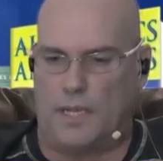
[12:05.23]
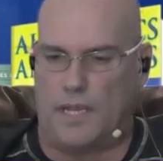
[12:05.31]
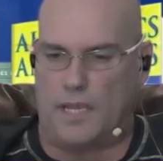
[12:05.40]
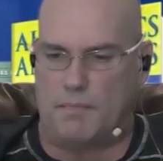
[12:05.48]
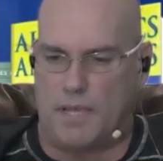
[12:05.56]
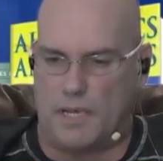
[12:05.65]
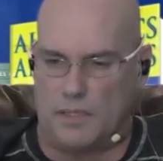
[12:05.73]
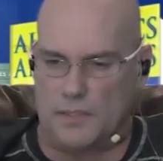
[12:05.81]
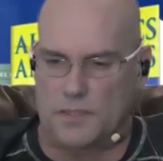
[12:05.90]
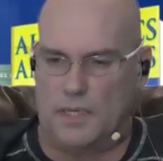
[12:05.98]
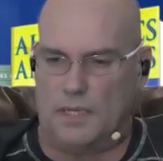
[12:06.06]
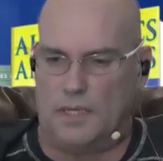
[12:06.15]

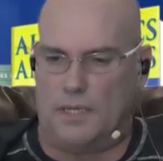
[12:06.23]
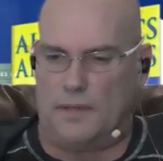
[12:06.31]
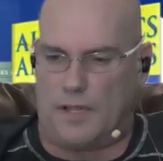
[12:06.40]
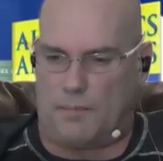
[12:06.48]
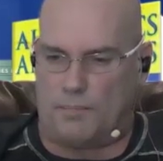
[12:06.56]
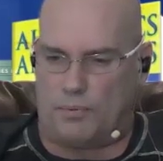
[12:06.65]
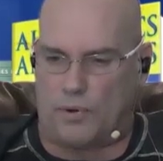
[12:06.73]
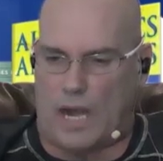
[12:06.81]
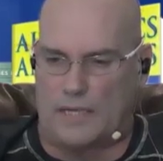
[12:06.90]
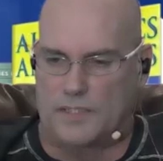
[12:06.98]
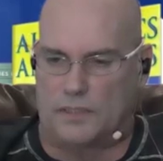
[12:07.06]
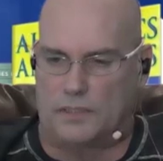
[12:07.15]
emails that
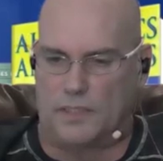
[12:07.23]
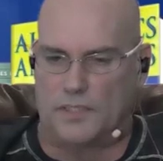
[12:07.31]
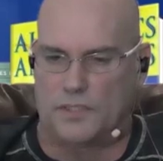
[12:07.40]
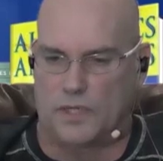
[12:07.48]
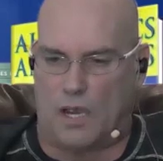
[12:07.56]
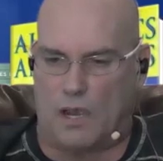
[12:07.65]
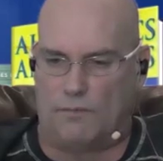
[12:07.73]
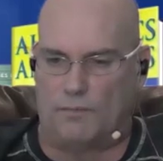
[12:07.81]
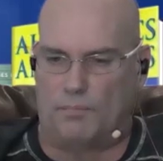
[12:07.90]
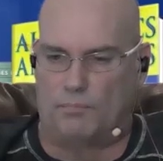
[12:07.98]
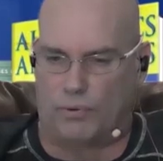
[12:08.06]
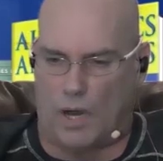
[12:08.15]
practically solved
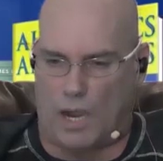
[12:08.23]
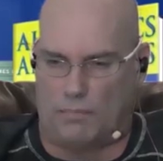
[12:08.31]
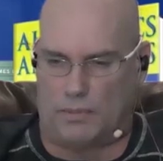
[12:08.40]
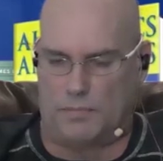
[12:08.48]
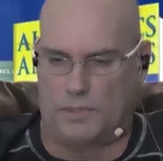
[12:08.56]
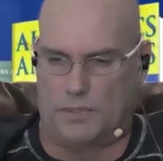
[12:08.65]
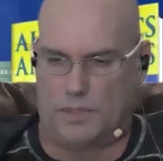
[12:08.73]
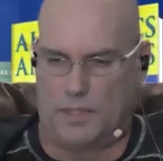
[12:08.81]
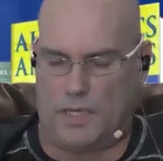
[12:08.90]
problems.